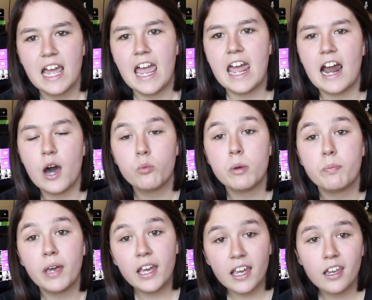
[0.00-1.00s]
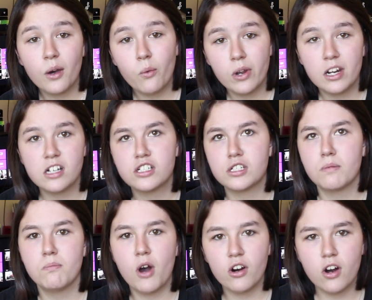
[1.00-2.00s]
and I'll be picking a winner
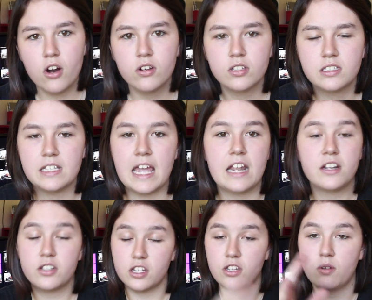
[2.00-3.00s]
tomorrow and